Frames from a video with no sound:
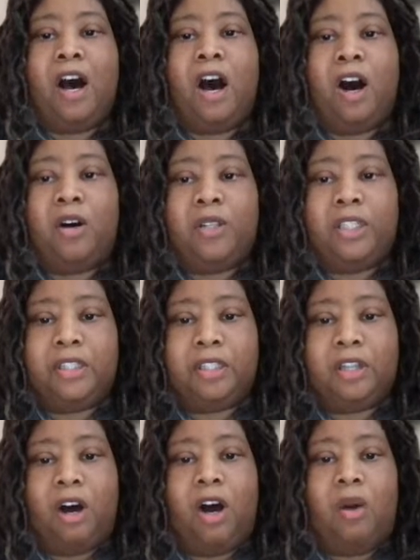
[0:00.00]
all year
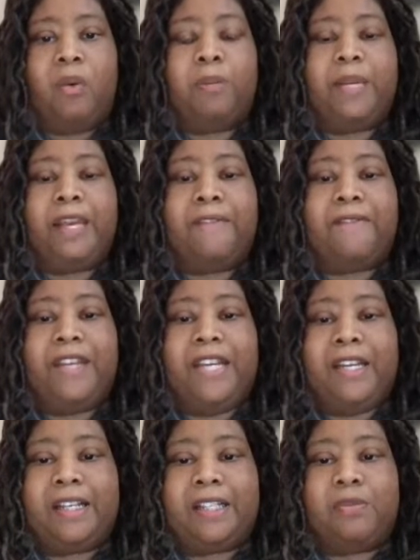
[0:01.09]
long. We'll be in
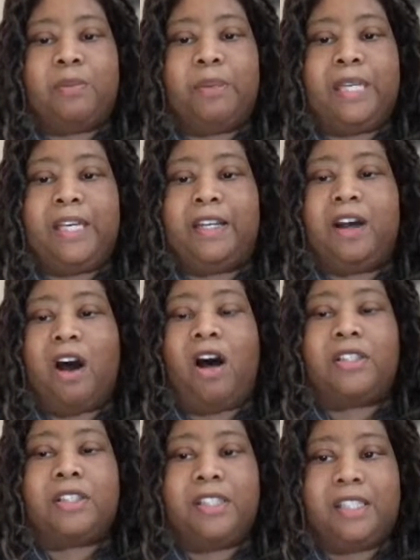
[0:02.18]
Phoenix, we'll be in
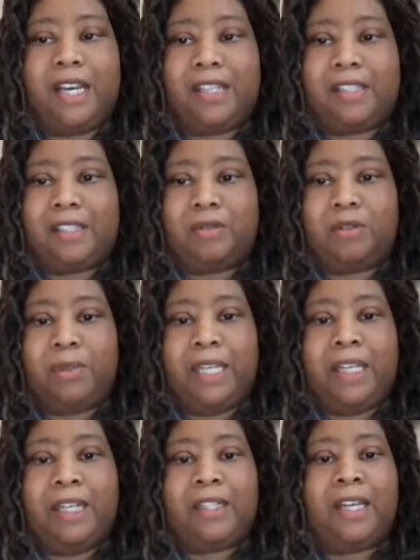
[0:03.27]
Austin, Texas, we'll be
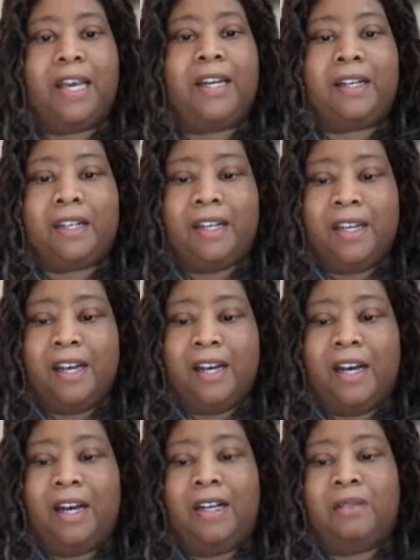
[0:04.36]
in Atlanta.
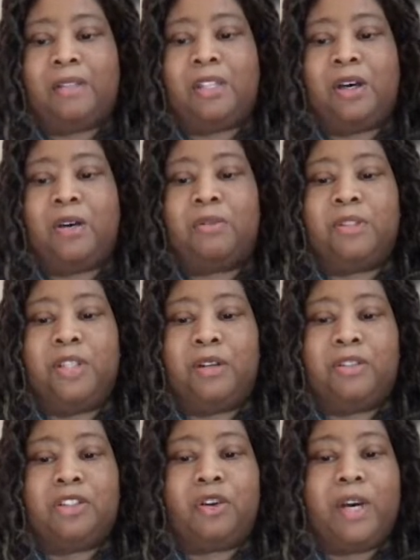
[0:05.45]
Um, so, you know,
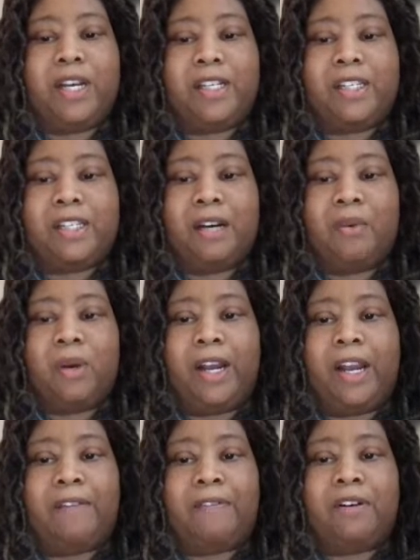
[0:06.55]
join us uh,
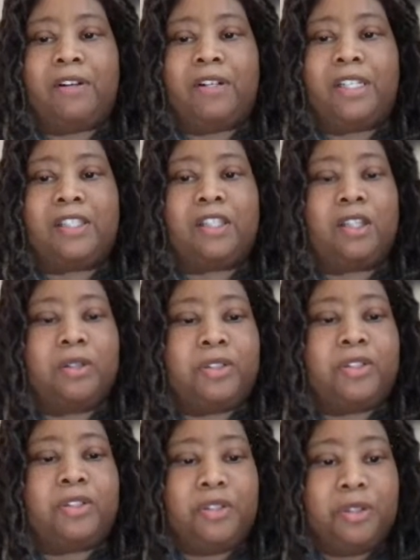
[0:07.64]
wherever is close
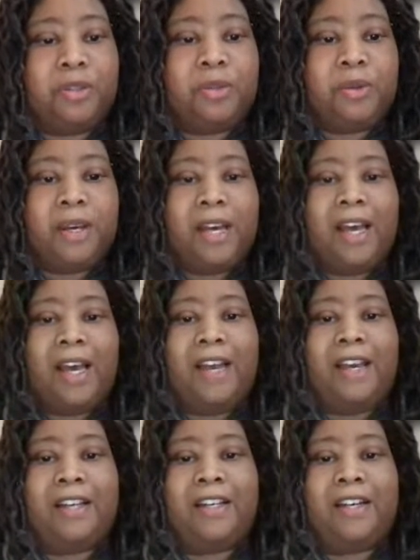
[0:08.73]
to you,
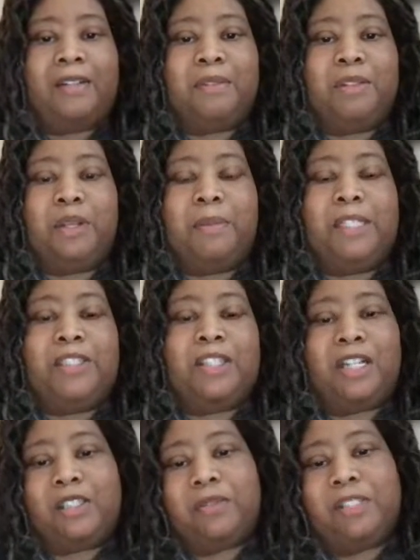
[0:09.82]
and um, you can meet
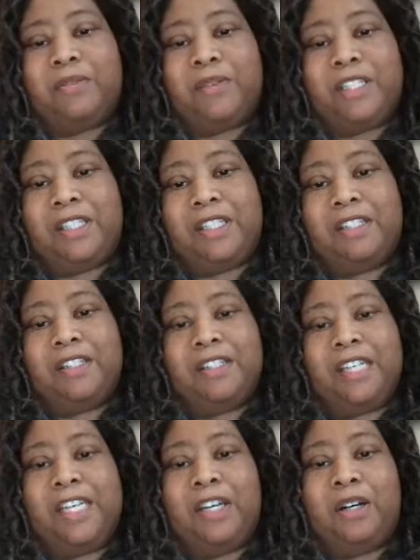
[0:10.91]
Joshua and the rest of the
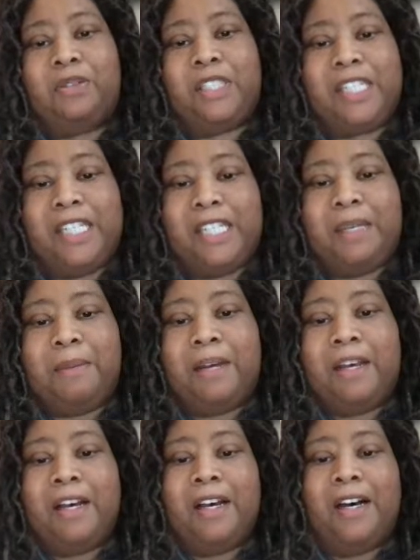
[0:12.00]
Chicco team
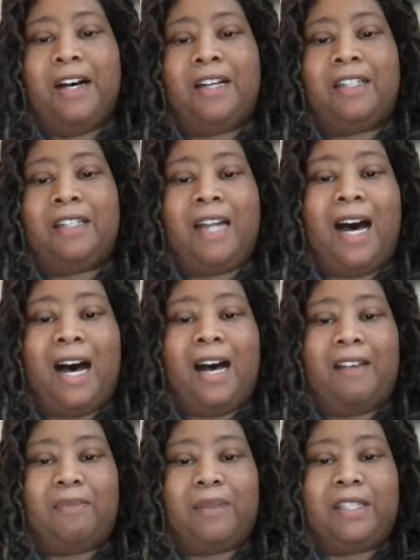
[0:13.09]
uh,
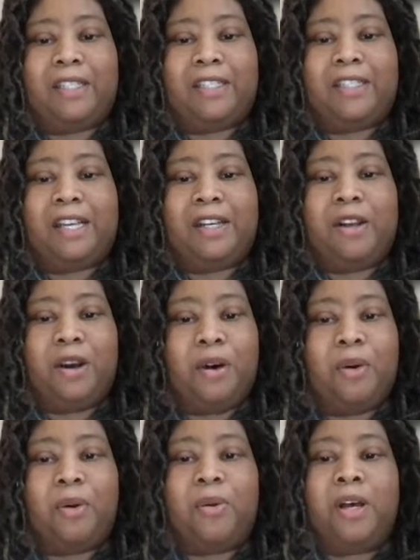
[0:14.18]
live because they
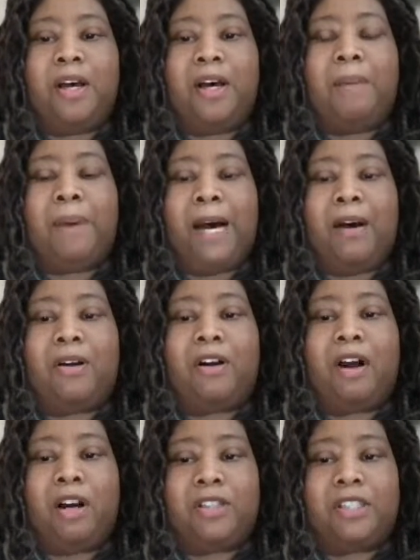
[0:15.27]
know about
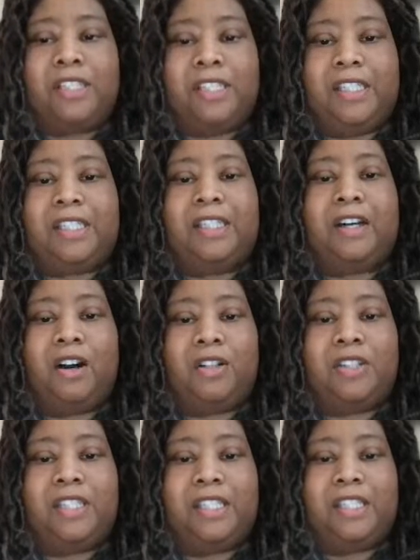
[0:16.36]
car seats and car
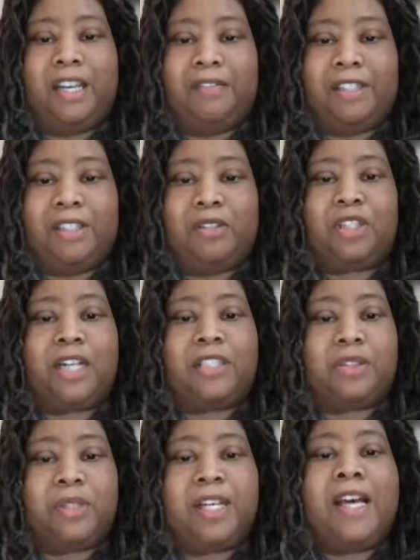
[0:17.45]
seat safety. So,
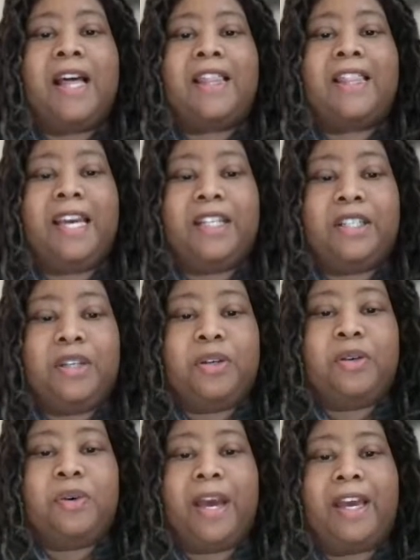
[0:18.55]
Joshua, thank
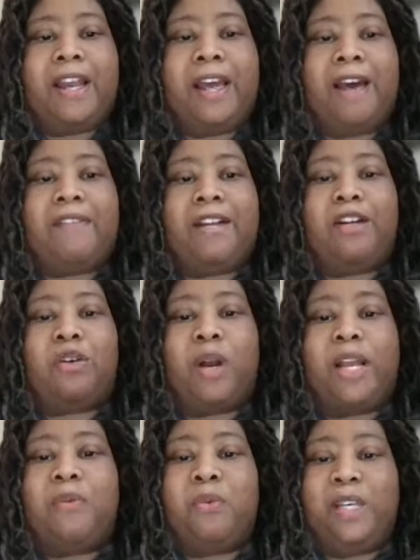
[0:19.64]
you and have a
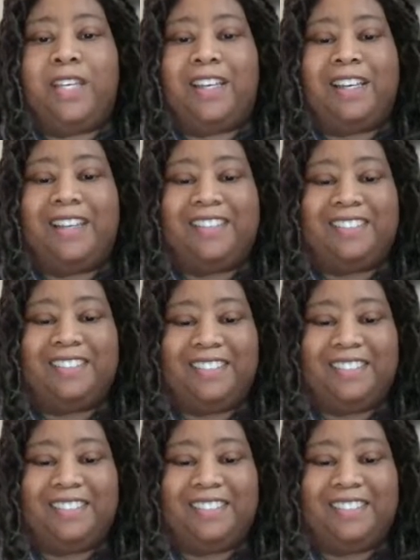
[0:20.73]
great weekend.